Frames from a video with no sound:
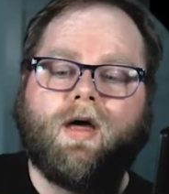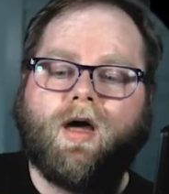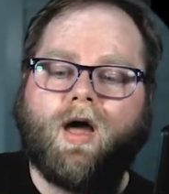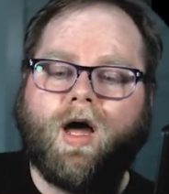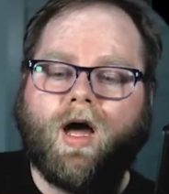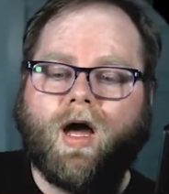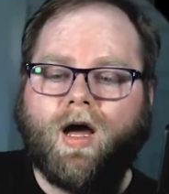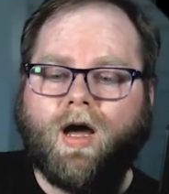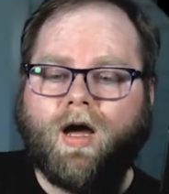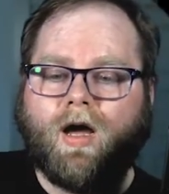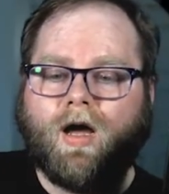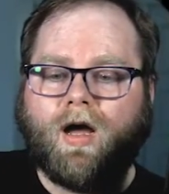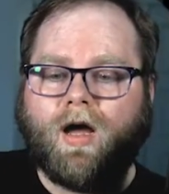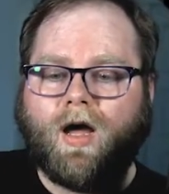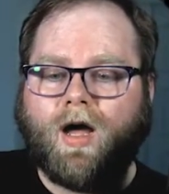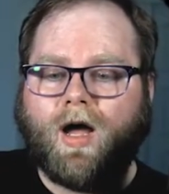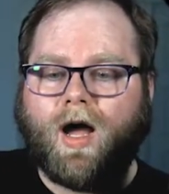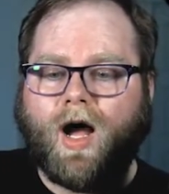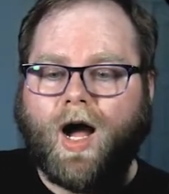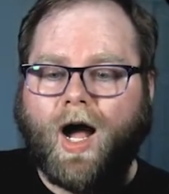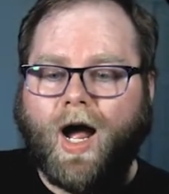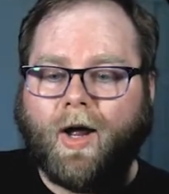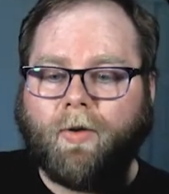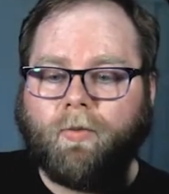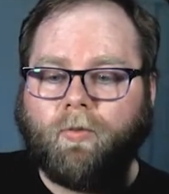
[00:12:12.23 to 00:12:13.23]

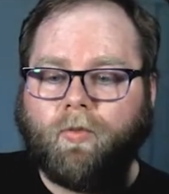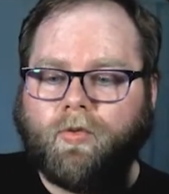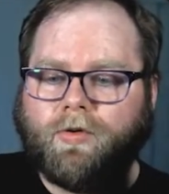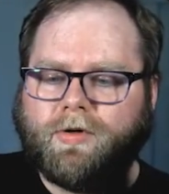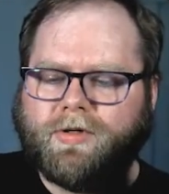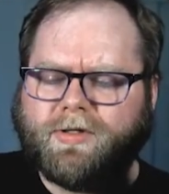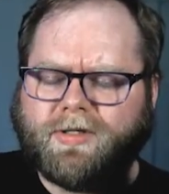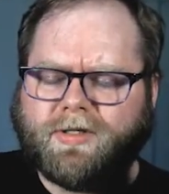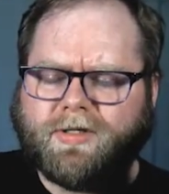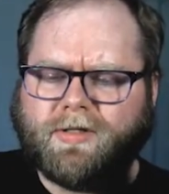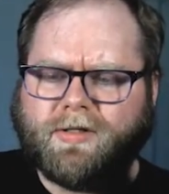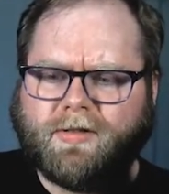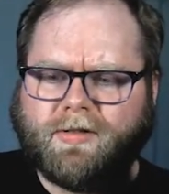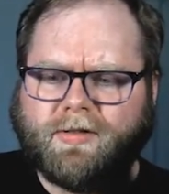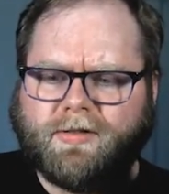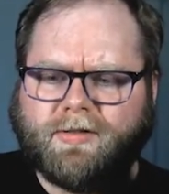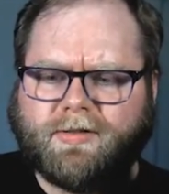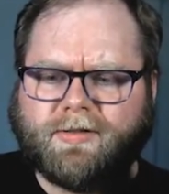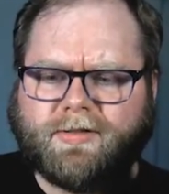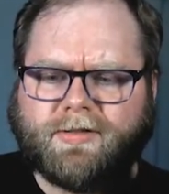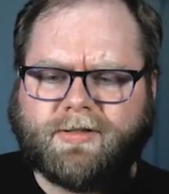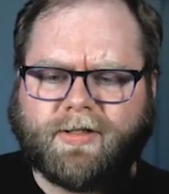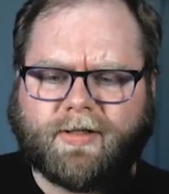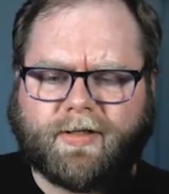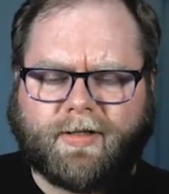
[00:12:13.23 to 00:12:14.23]
I would
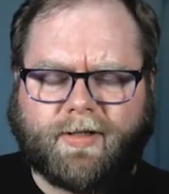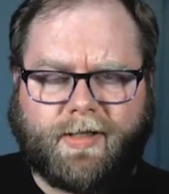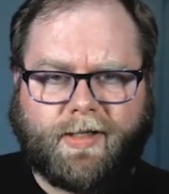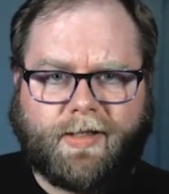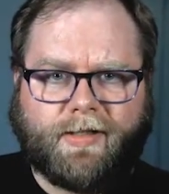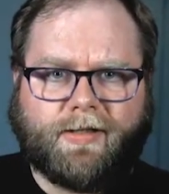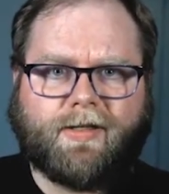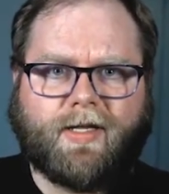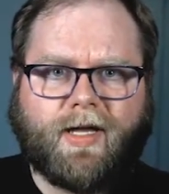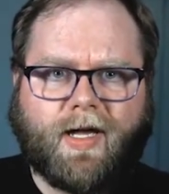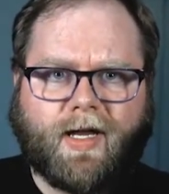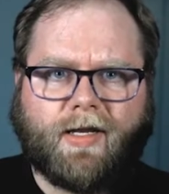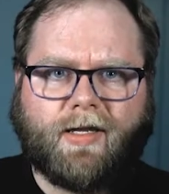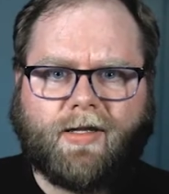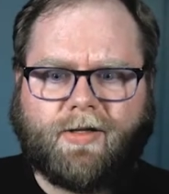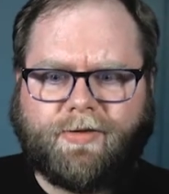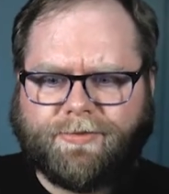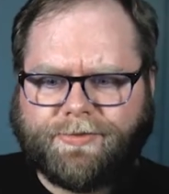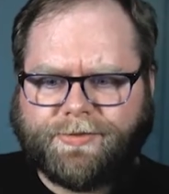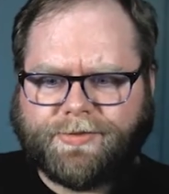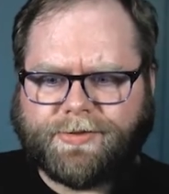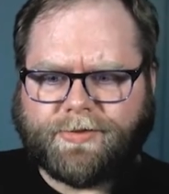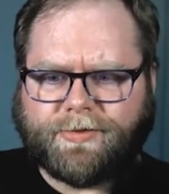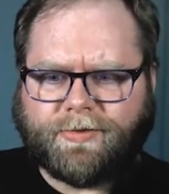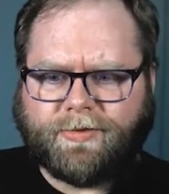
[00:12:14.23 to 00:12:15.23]
delete that
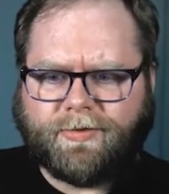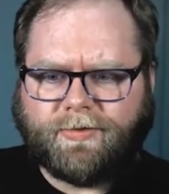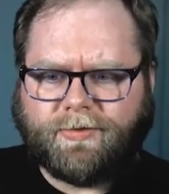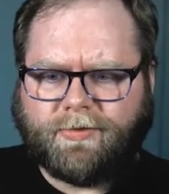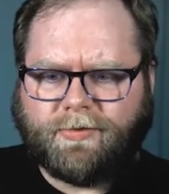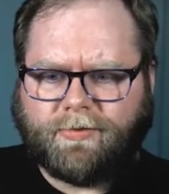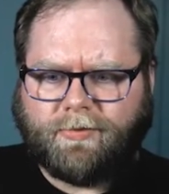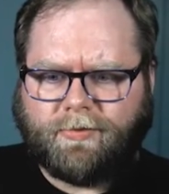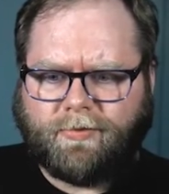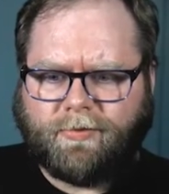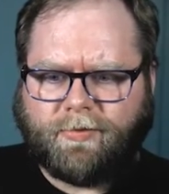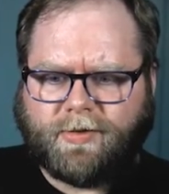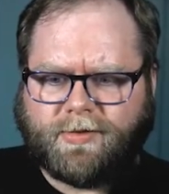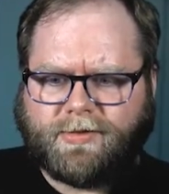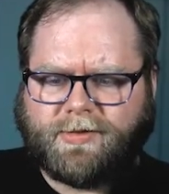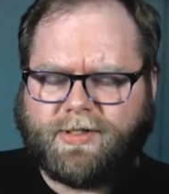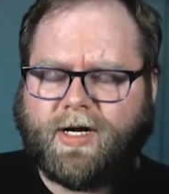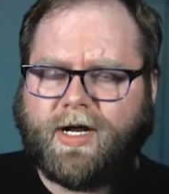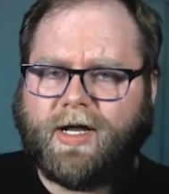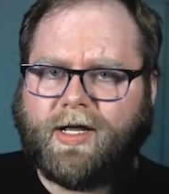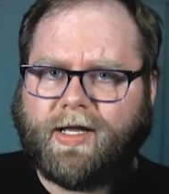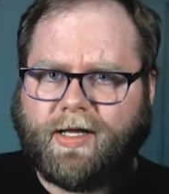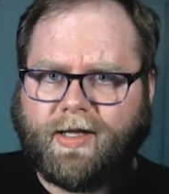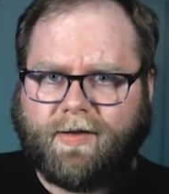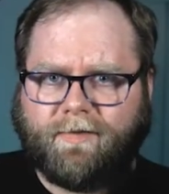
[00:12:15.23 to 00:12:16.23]
user, which
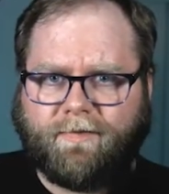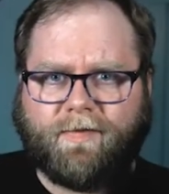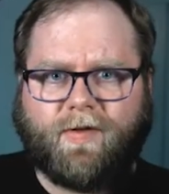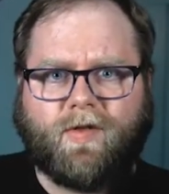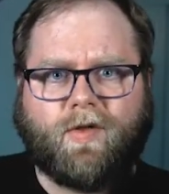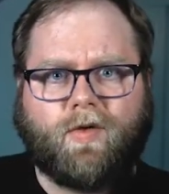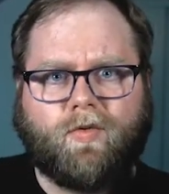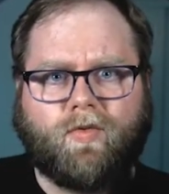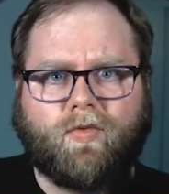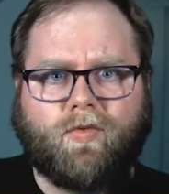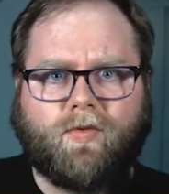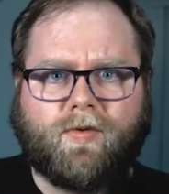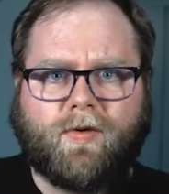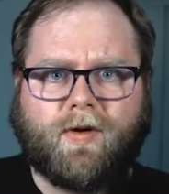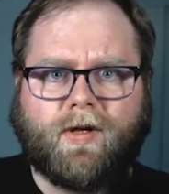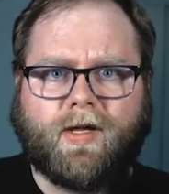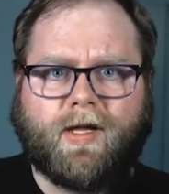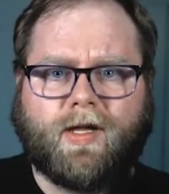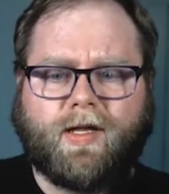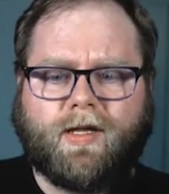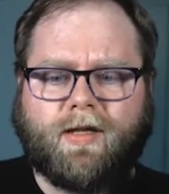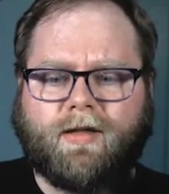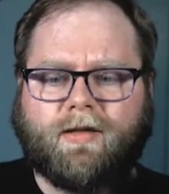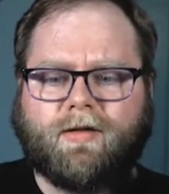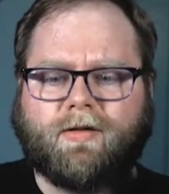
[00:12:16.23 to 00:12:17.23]
I give you
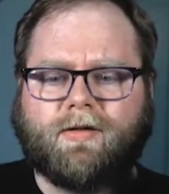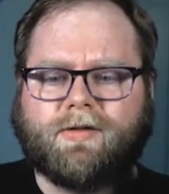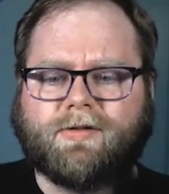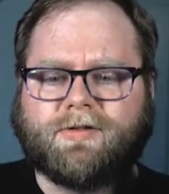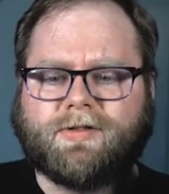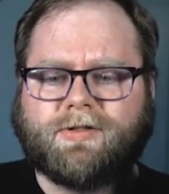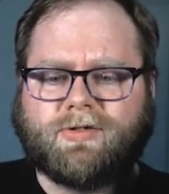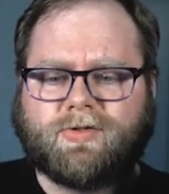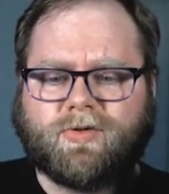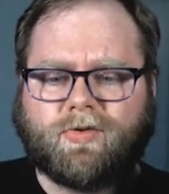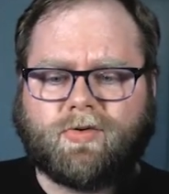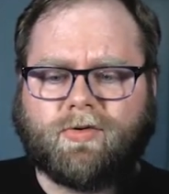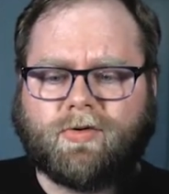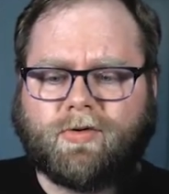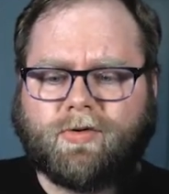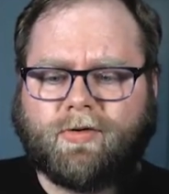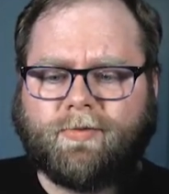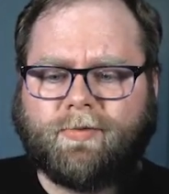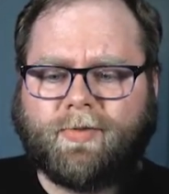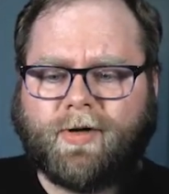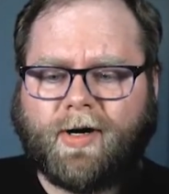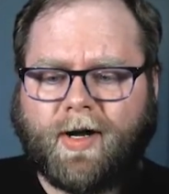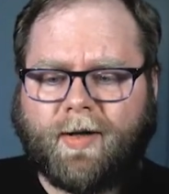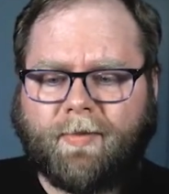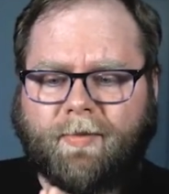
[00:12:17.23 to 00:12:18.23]
in the tutorial,
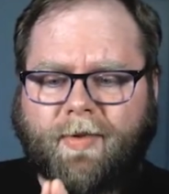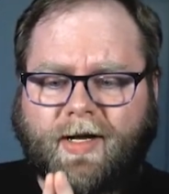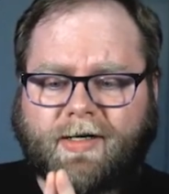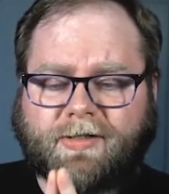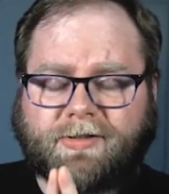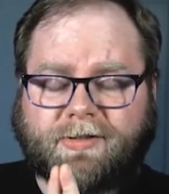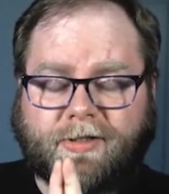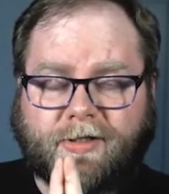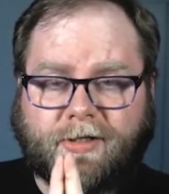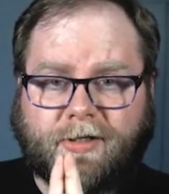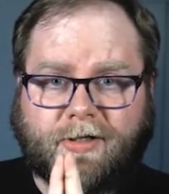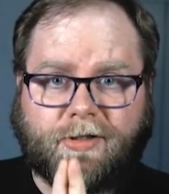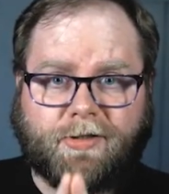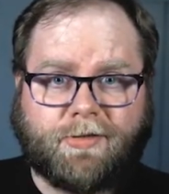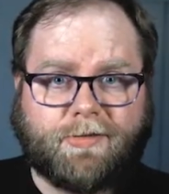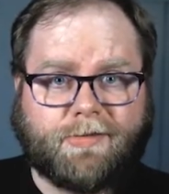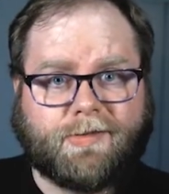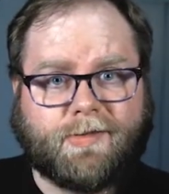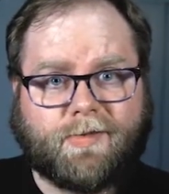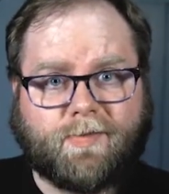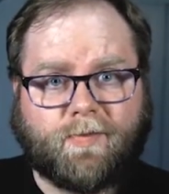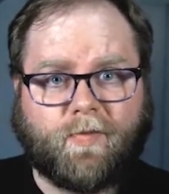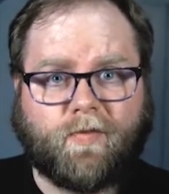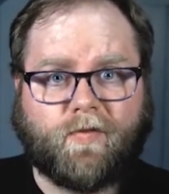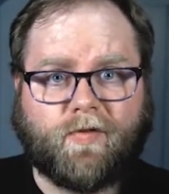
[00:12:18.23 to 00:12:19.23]
but I'm actually going to use
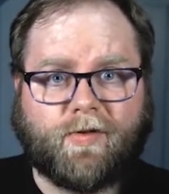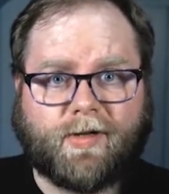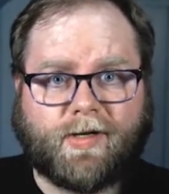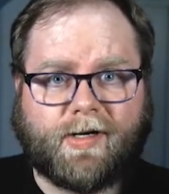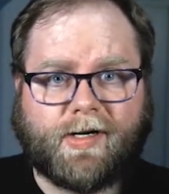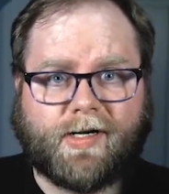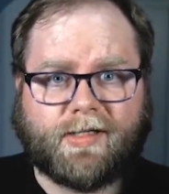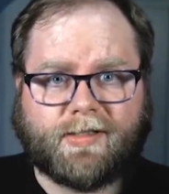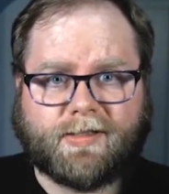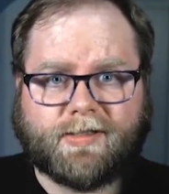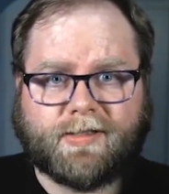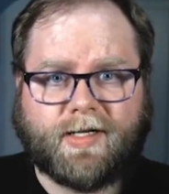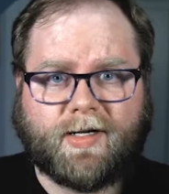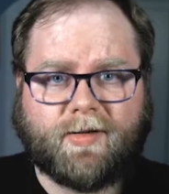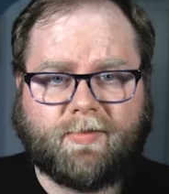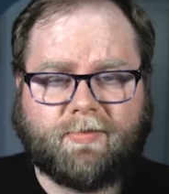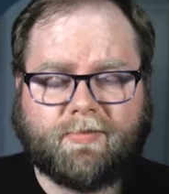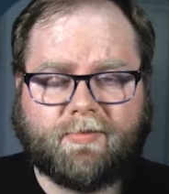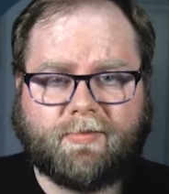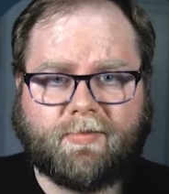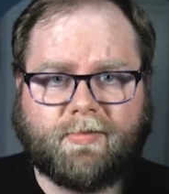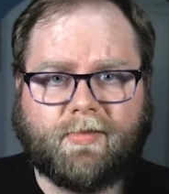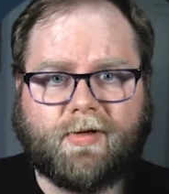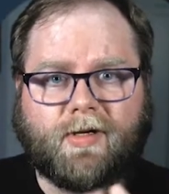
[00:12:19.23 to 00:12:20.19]
them for the next step.